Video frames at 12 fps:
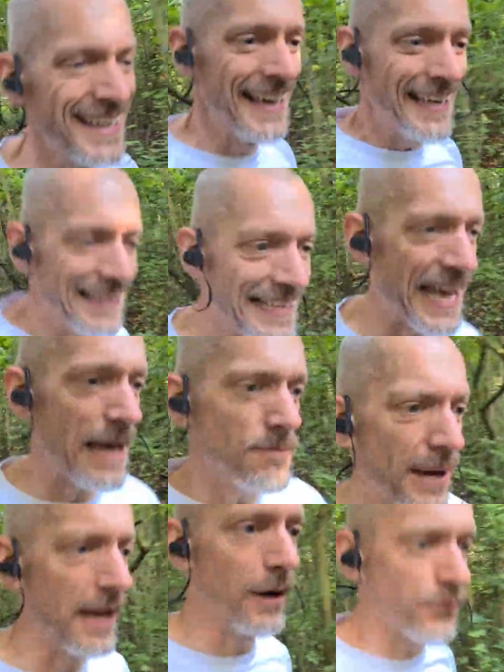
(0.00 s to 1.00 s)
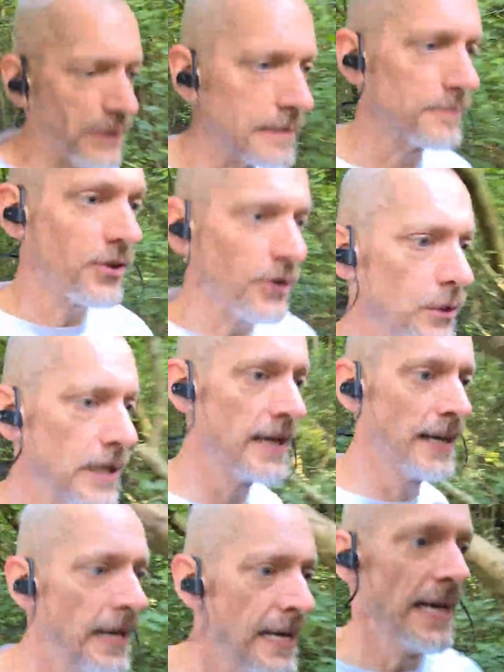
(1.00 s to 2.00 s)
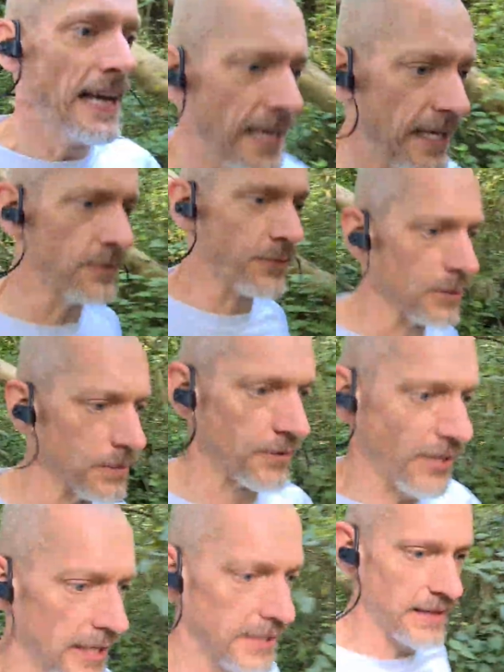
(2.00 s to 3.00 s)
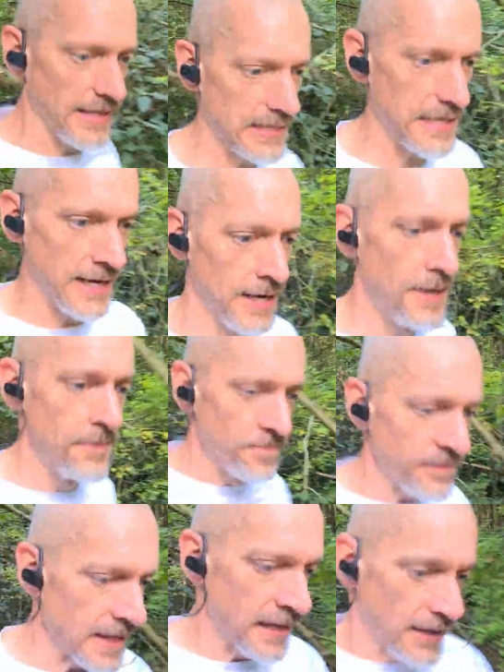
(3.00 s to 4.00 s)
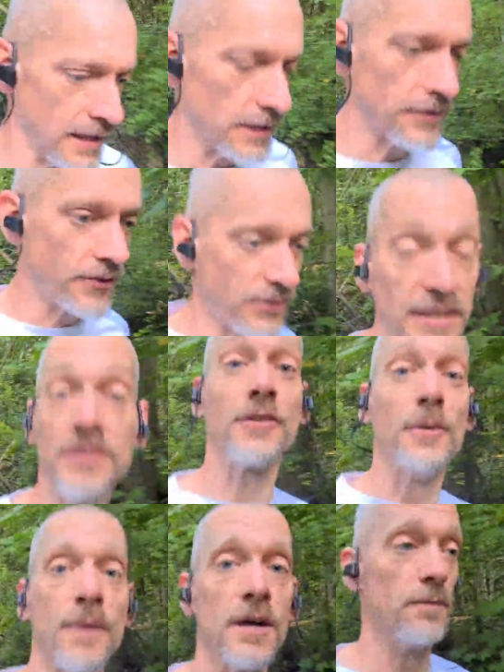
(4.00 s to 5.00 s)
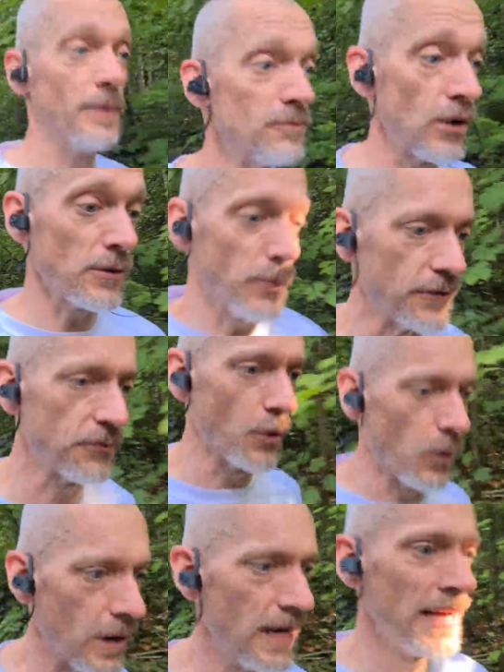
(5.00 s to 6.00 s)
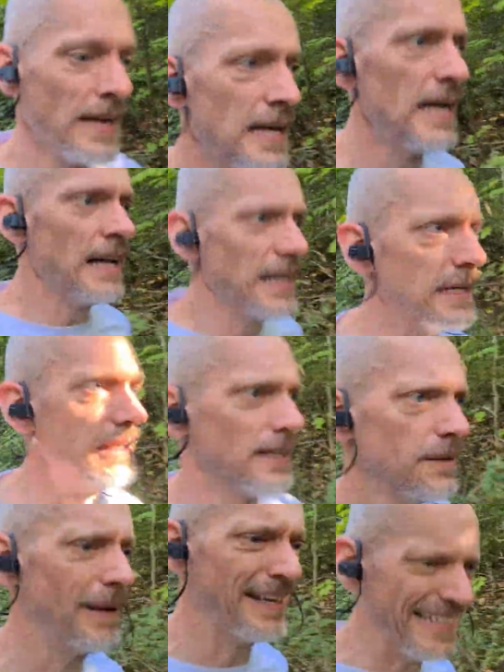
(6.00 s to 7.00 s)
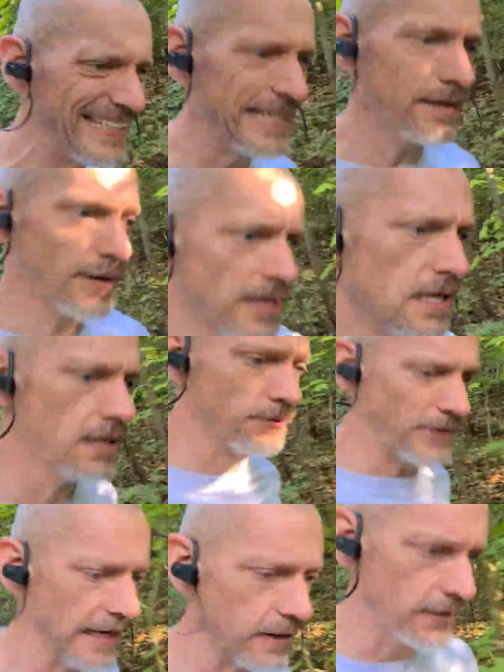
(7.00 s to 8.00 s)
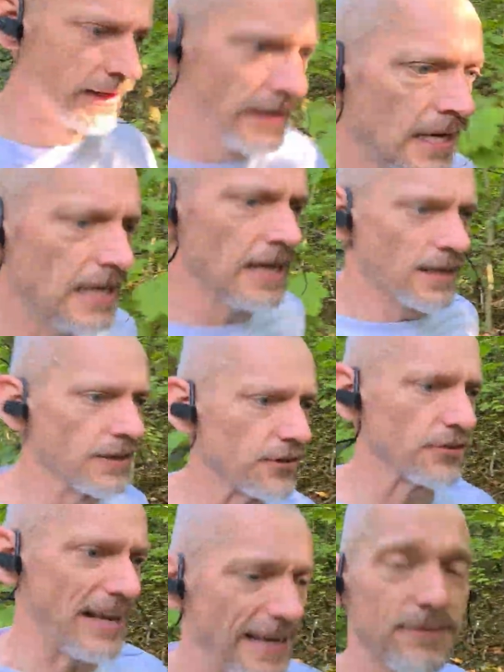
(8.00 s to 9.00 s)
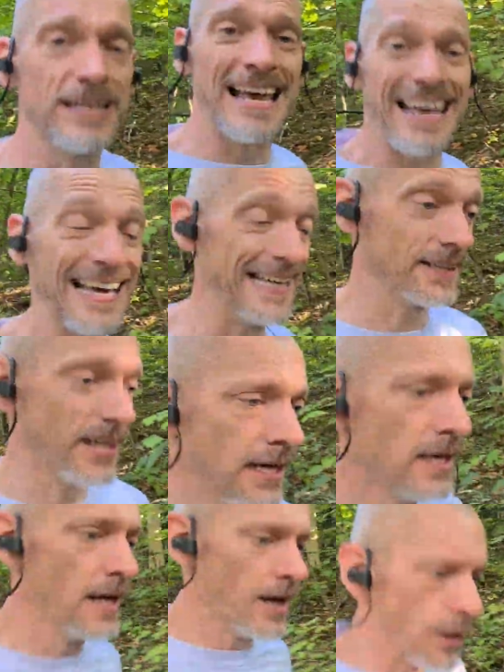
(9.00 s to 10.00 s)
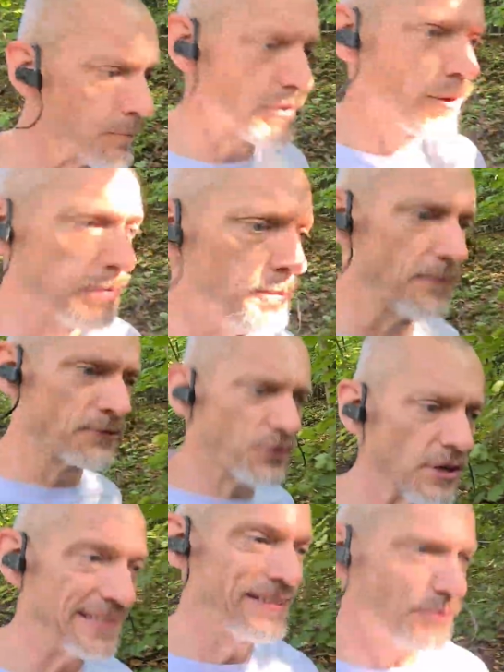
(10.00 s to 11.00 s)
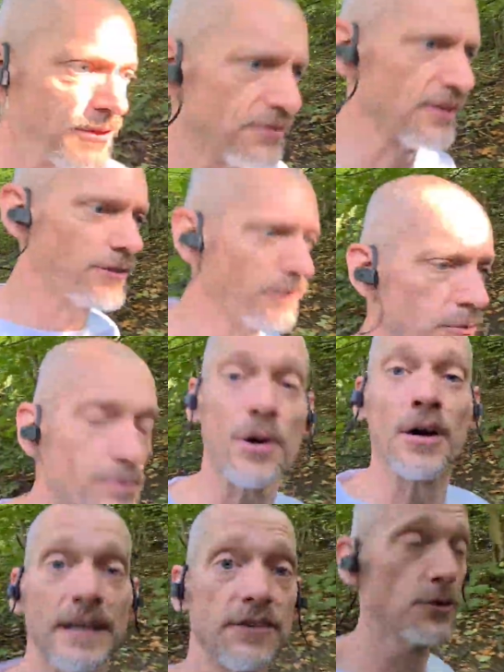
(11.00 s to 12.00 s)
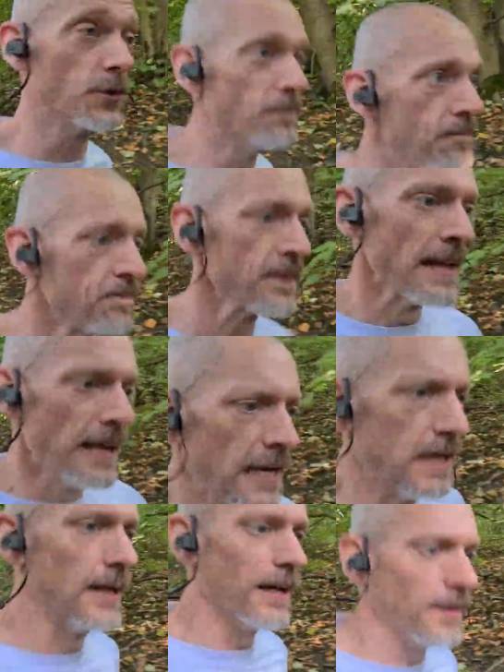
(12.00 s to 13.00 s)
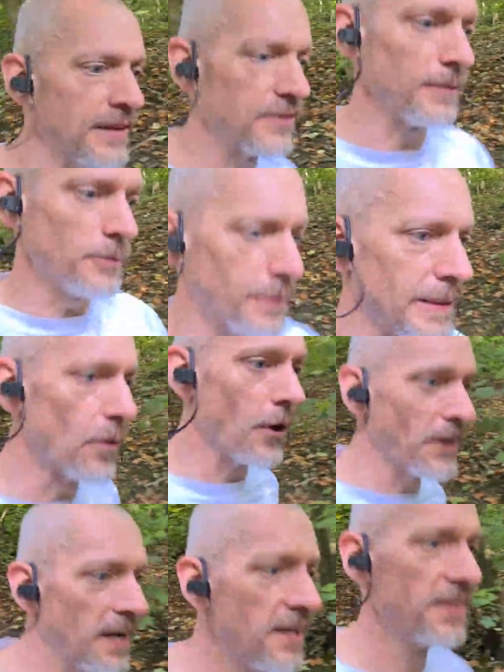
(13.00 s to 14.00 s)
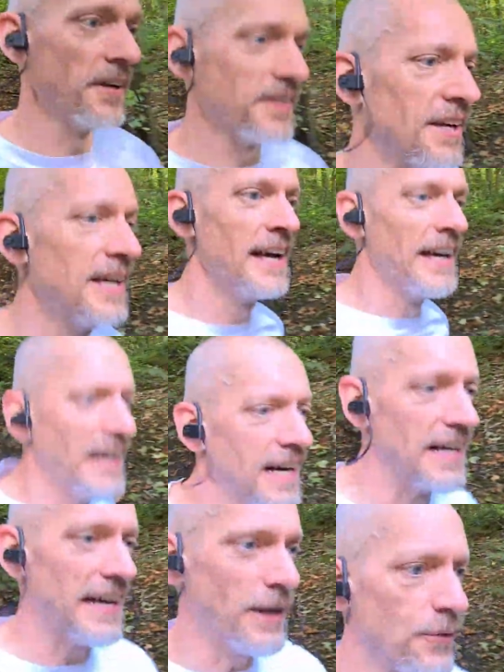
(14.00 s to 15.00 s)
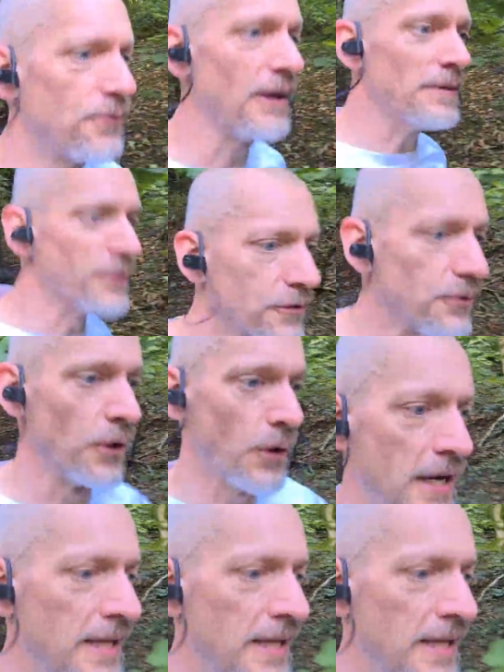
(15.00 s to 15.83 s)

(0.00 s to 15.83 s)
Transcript: the MPOW Flame 2 headphones. They are a system that I've been running with for about a year and a half now, and I just haven't had a problem. I've tried different systems prior to them, and this seems to be one that I have favoured for